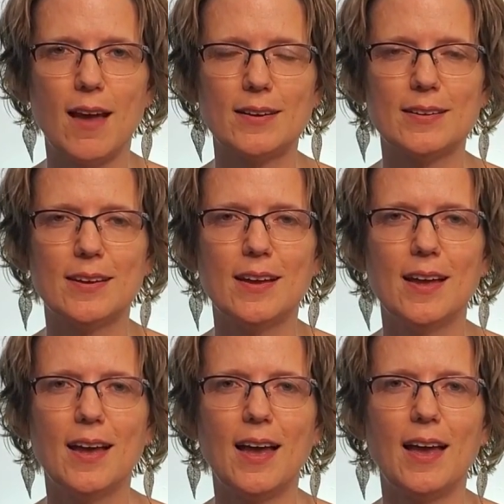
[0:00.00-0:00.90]
that.
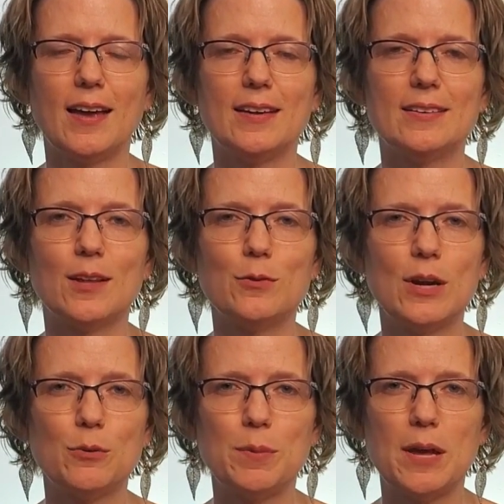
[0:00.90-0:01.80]
A low
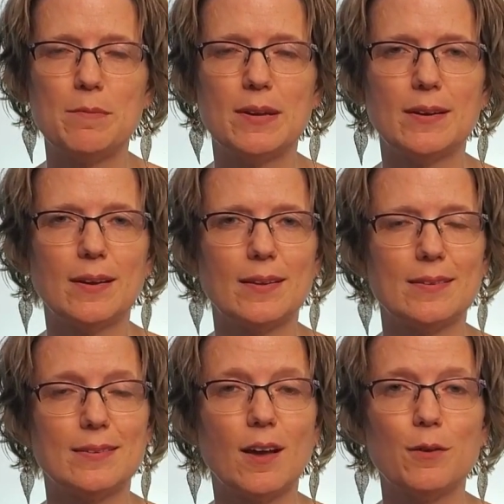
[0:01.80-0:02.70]
down payment
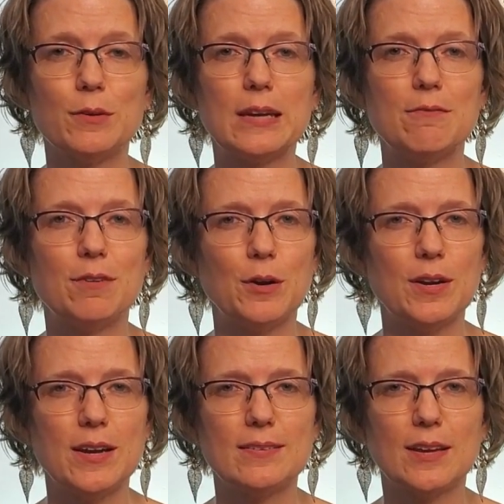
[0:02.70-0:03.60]
is often a very
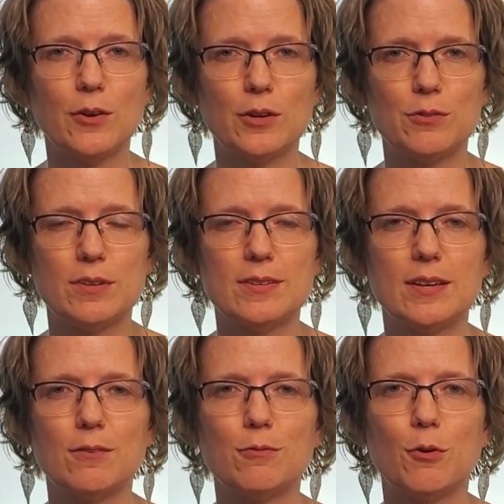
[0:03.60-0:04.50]
nice
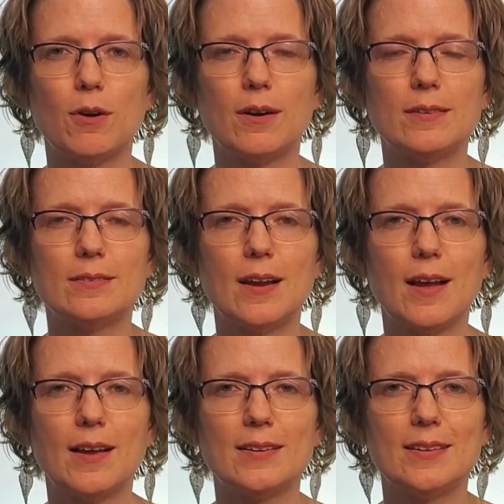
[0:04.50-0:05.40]
characteristic for
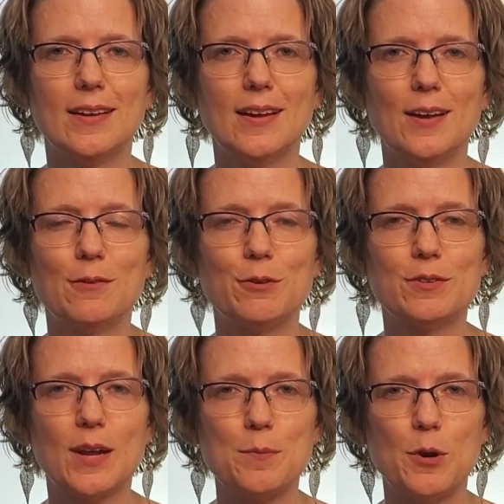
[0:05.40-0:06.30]

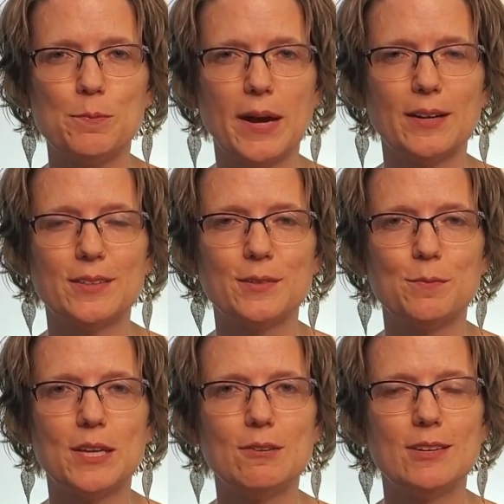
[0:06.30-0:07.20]
first-time home buyers,
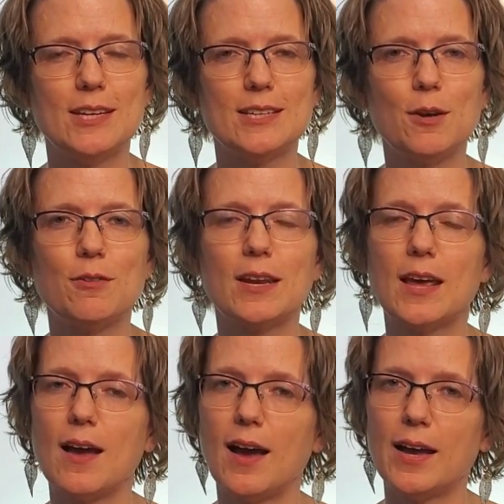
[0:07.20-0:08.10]
but you need to know that
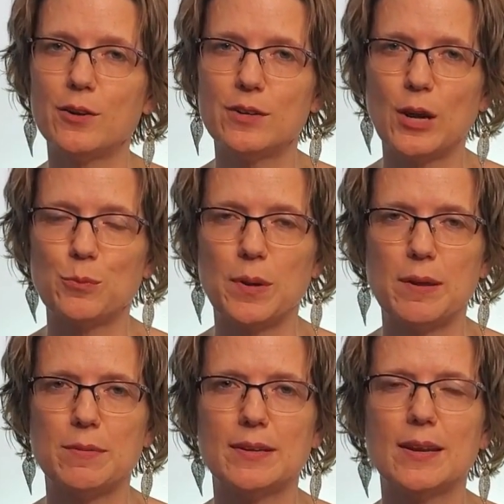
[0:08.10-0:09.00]
a higher down
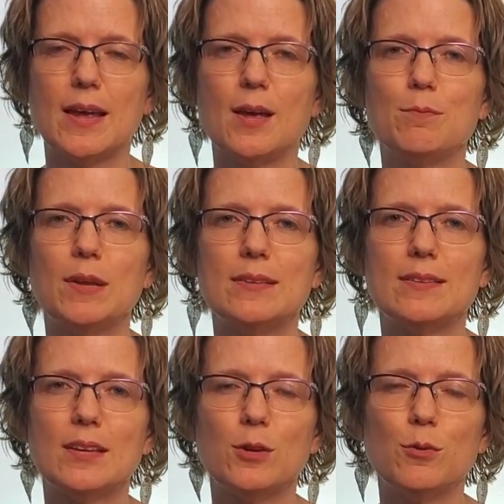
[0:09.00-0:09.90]
payment means
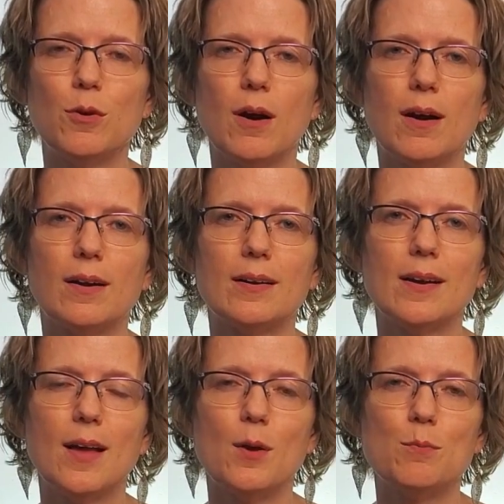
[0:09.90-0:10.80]
that you are
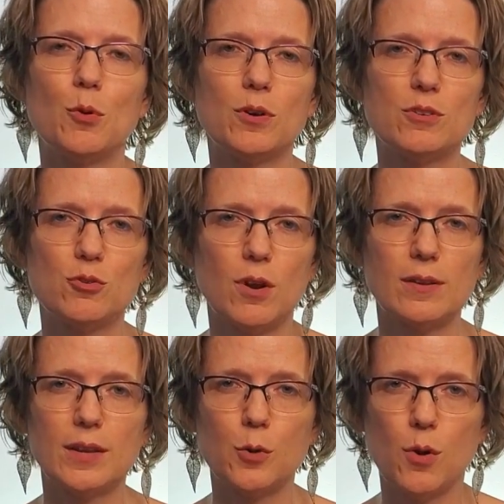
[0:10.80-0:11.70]
more
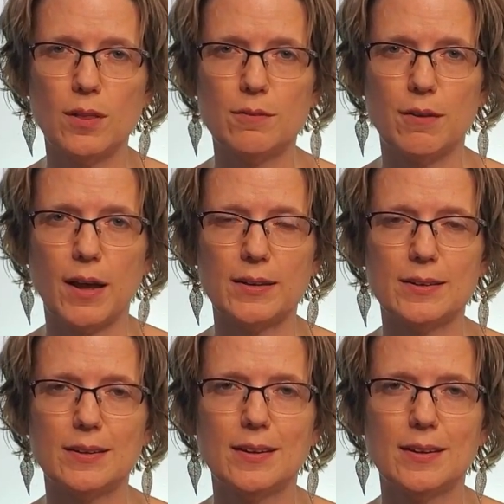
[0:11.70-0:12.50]
strongly qualified,